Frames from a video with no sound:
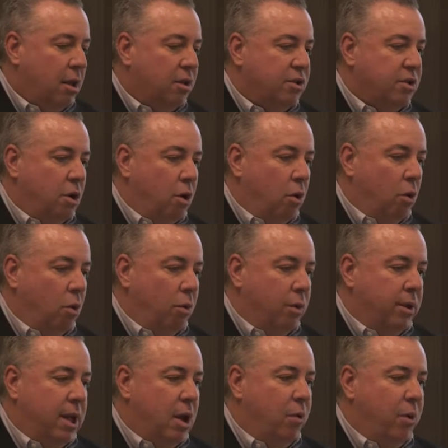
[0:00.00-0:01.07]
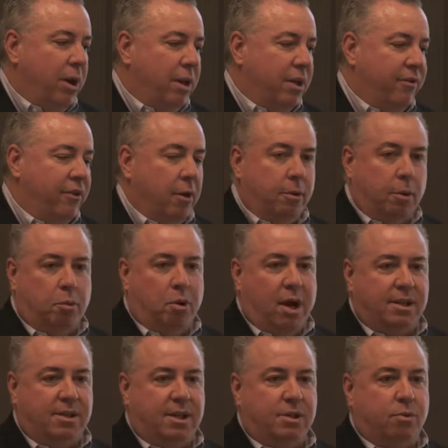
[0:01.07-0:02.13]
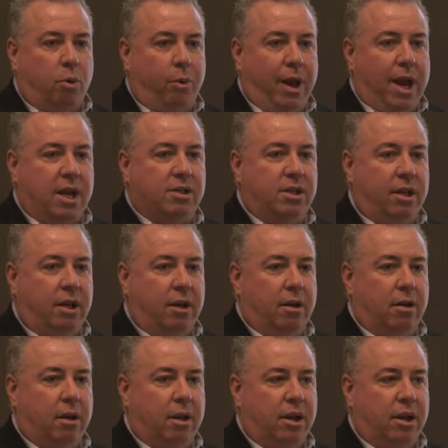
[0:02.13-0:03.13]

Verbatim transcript: So then we developed a process where we actually uh,